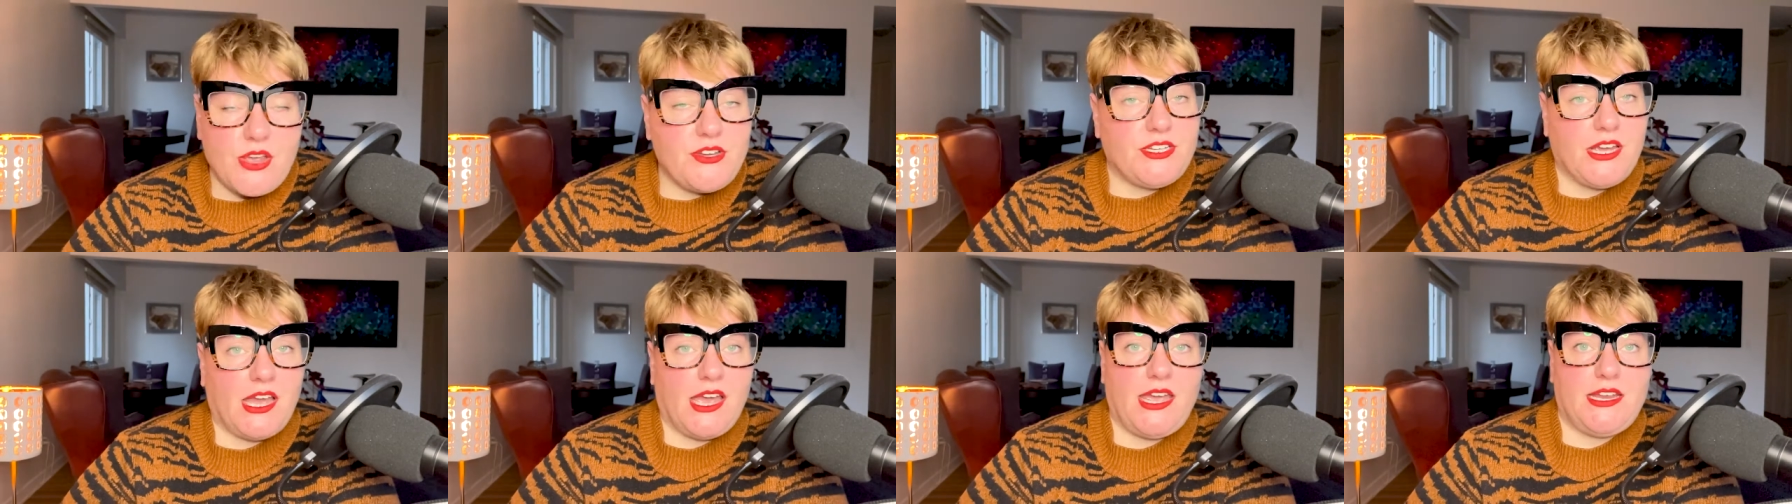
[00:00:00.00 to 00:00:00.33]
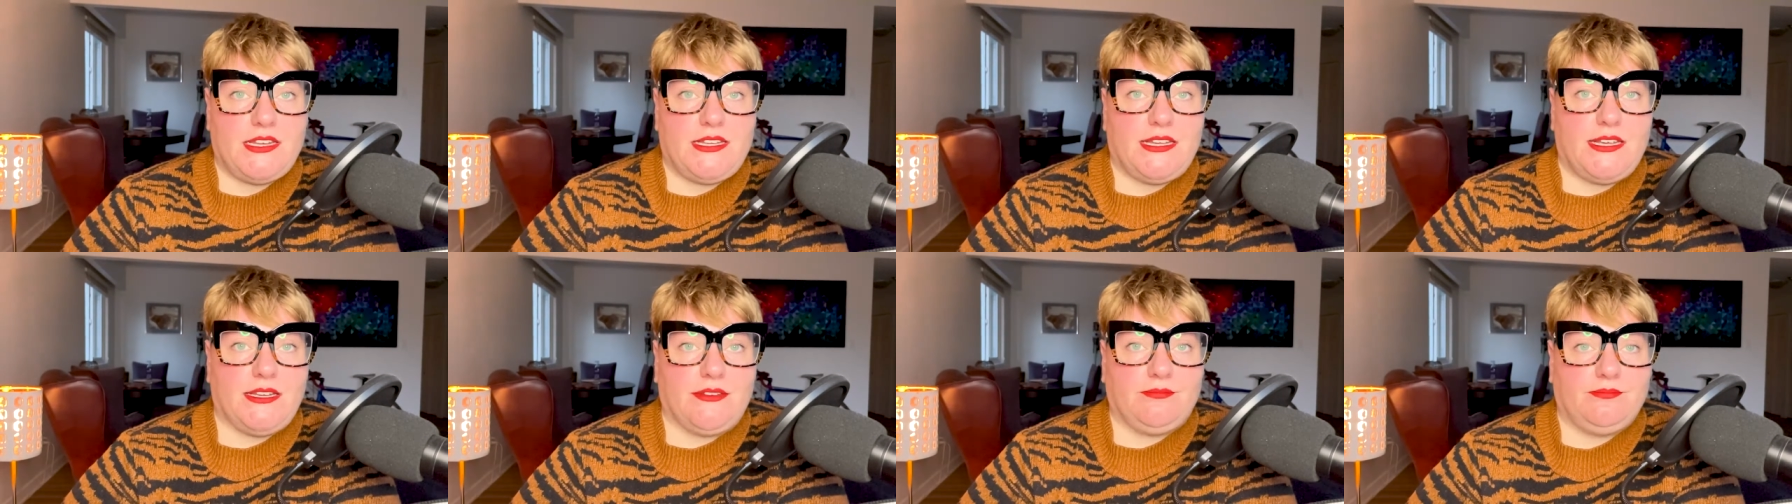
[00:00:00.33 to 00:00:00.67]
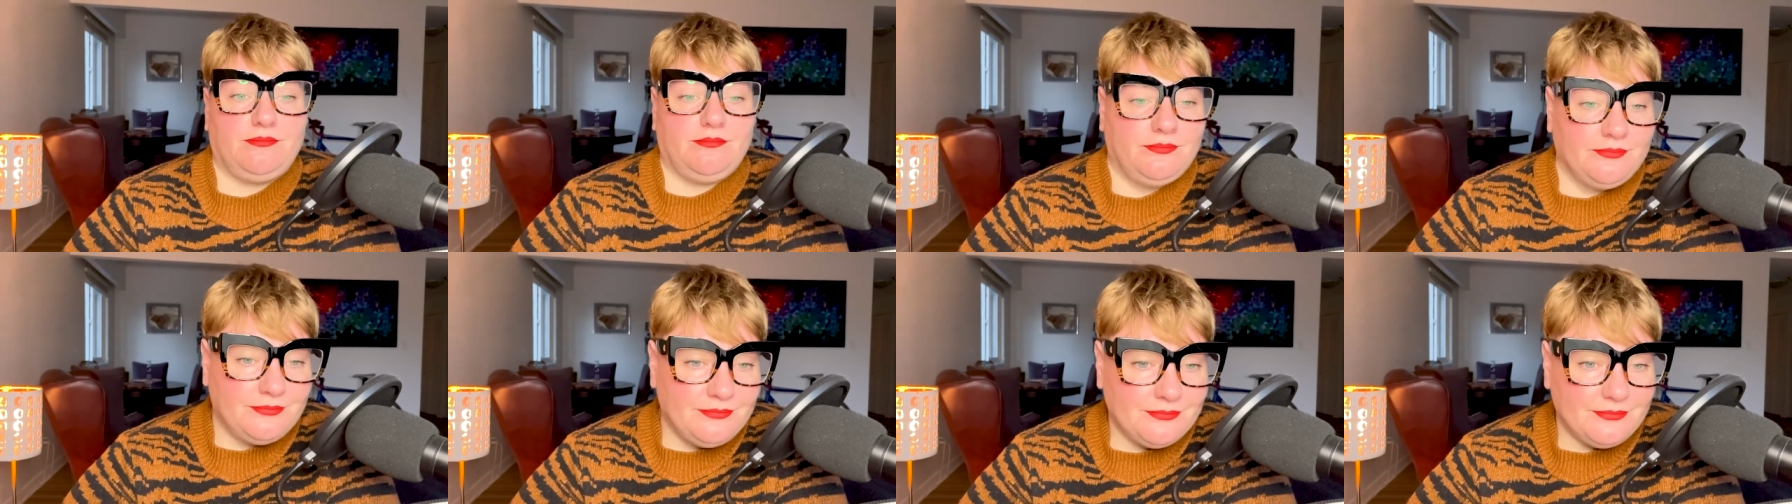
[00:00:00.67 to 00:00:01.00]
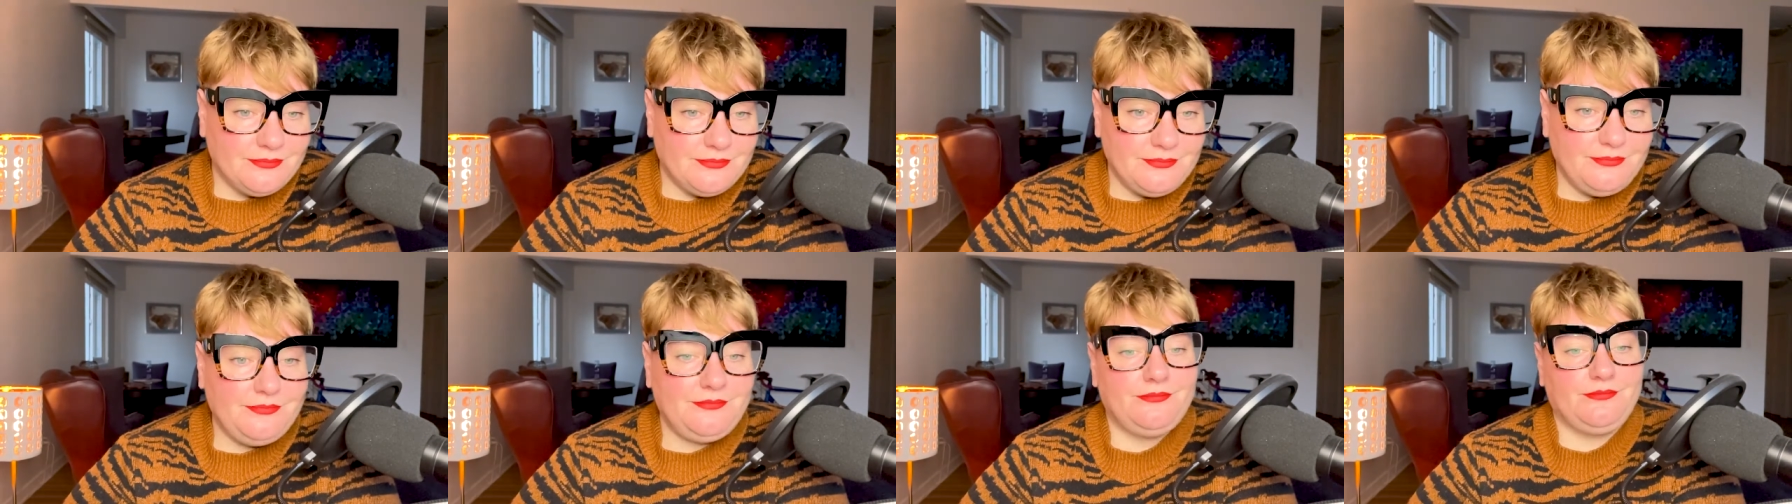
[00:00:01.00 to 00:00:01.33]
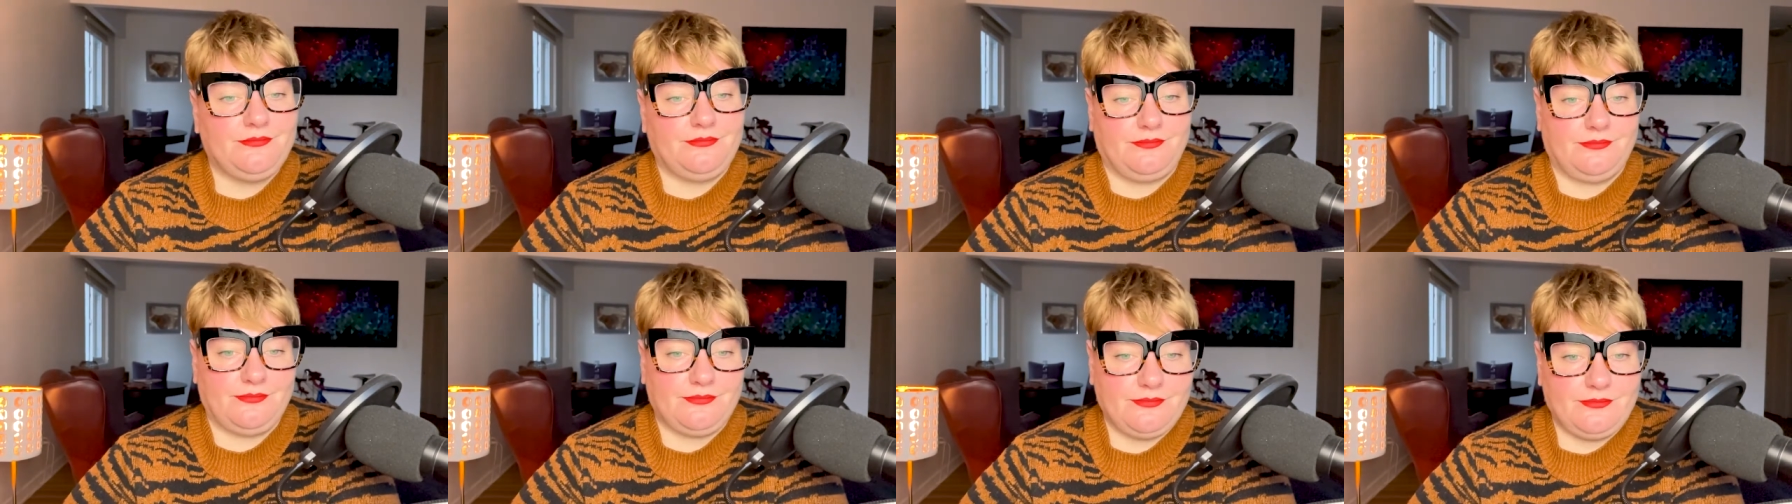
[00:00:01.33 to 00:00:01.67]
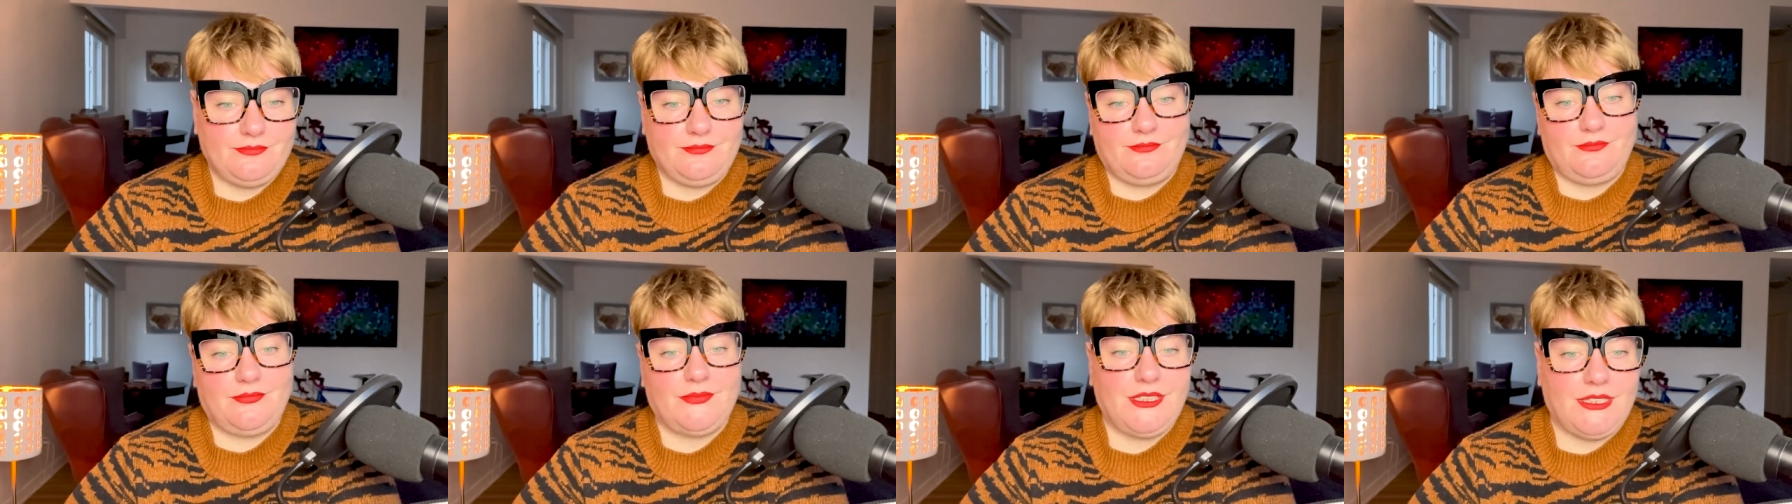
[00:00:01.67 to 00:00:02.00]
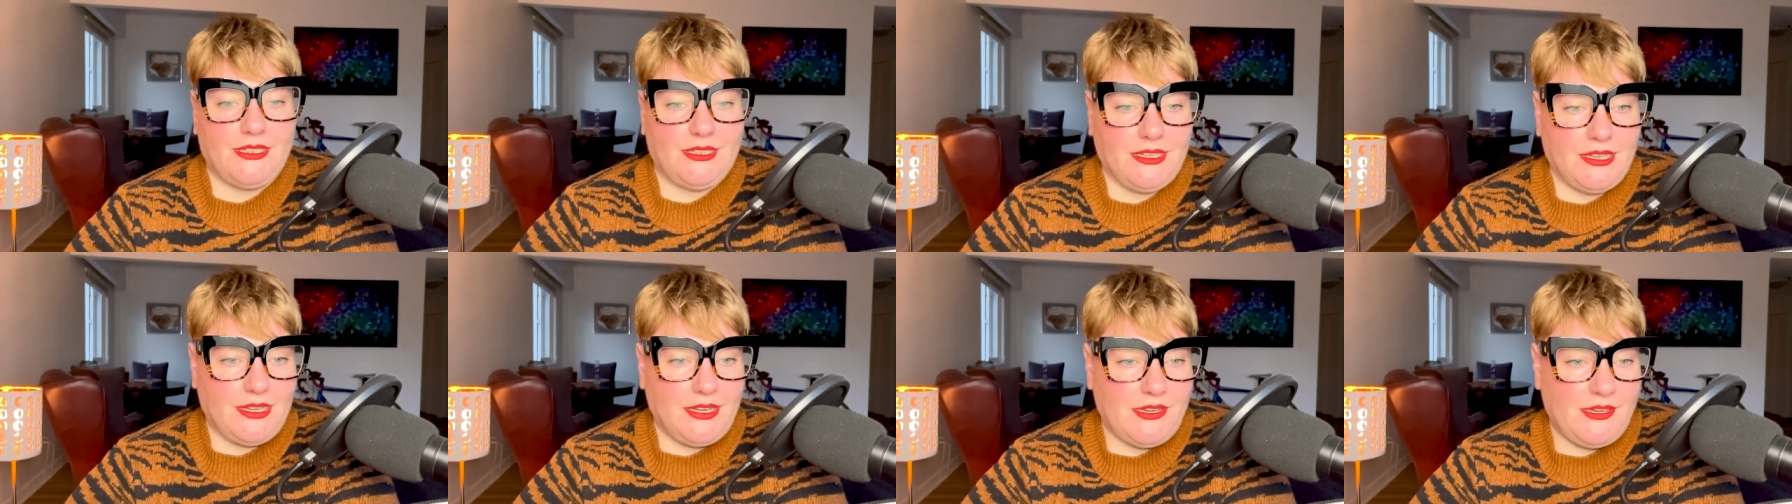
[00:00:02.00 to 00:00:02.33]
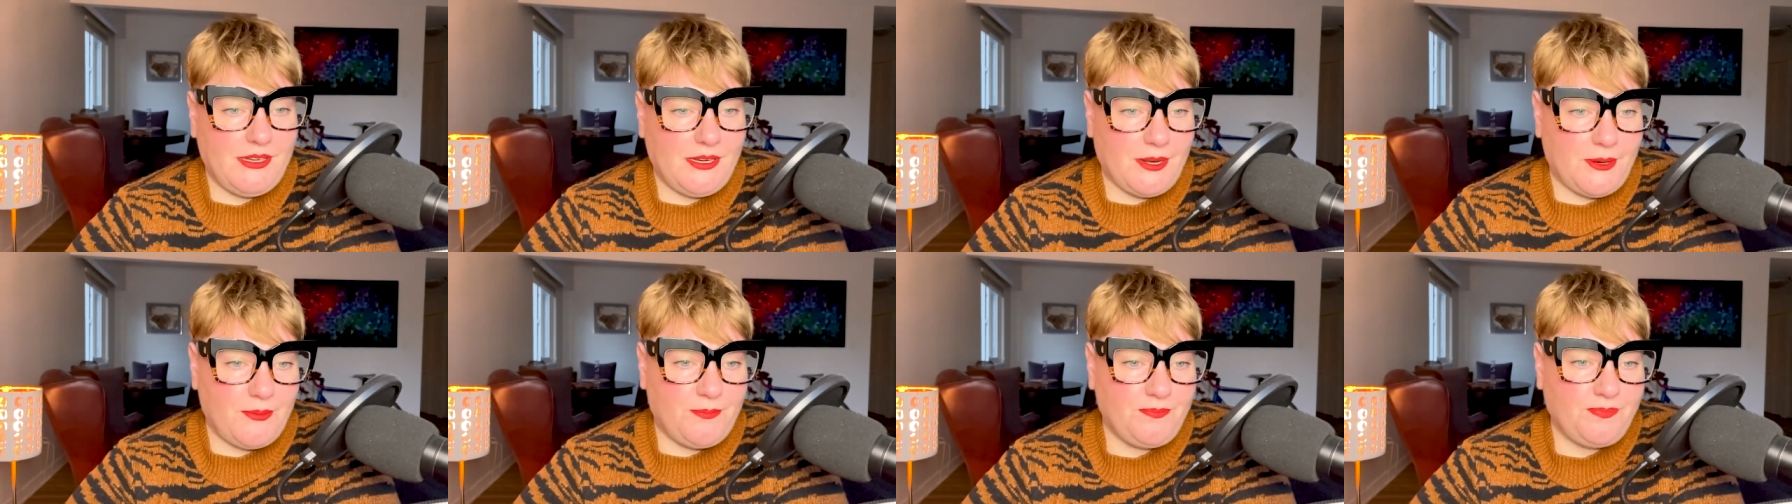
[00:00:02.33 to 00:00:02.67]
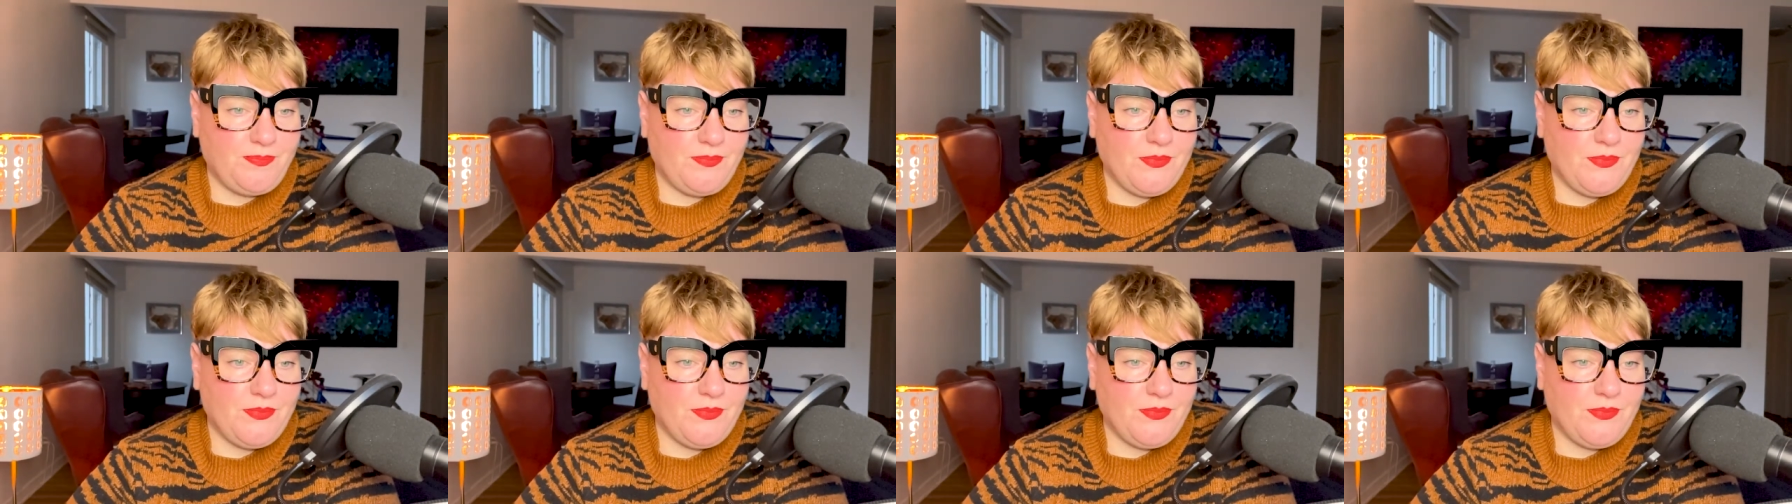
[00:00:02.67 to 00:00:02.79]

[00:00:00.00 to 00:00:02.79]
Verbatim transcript: dieting? Hmm. You know,